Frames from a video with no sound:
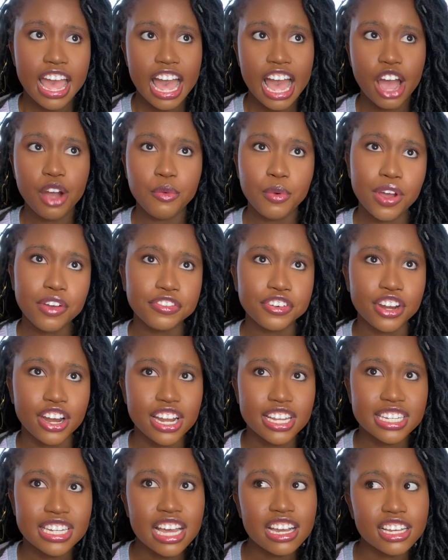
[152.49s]
However,
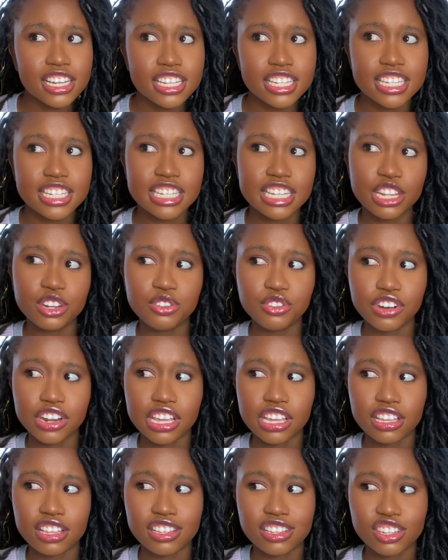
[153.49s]
it's not
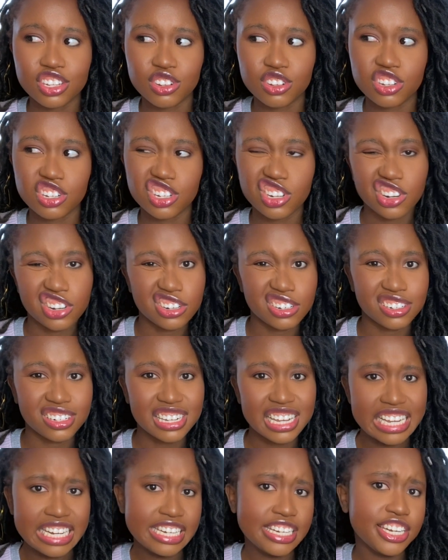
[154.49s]
considering certain
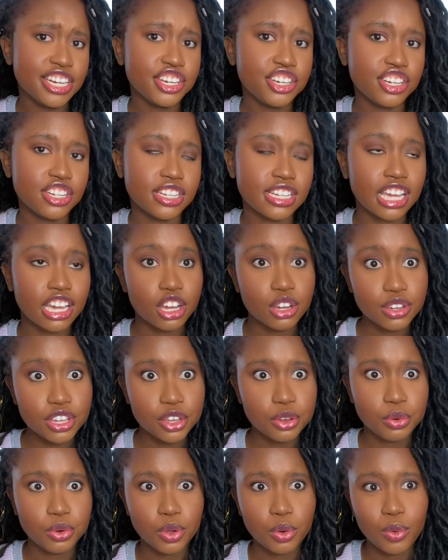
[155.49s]
conditions, like,
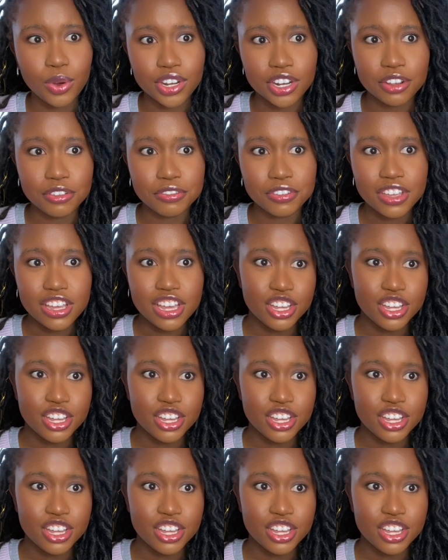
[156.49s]
okay, well, what if